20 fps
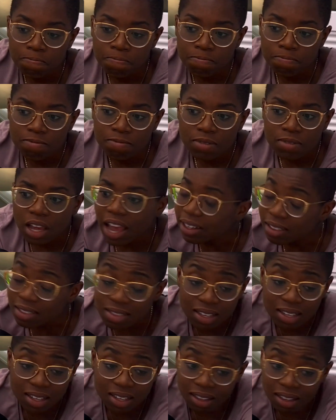
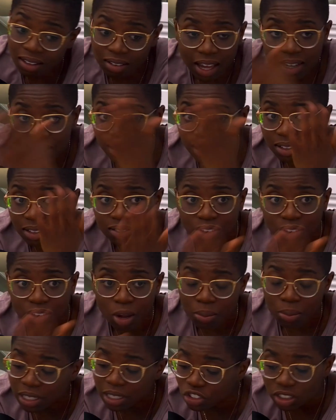Anything, any
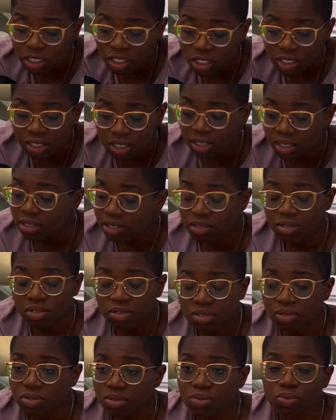nomination,
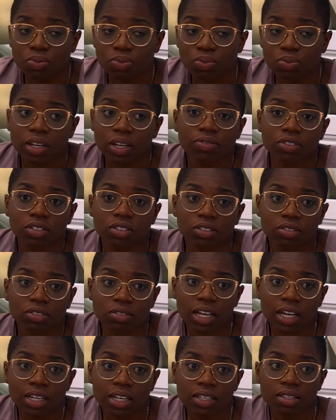whatever, gotcha.
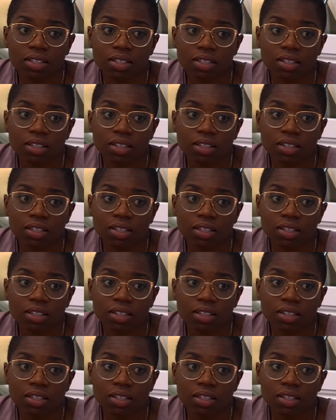anything.